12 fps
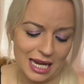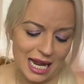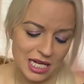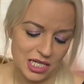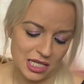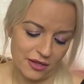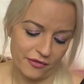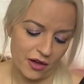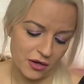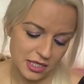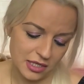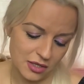And actually the
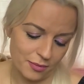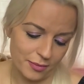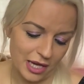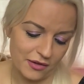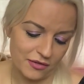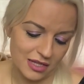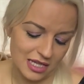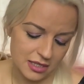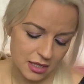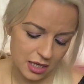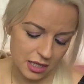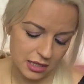fox is on both of
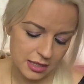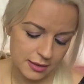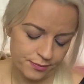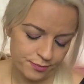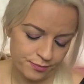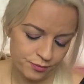these cards.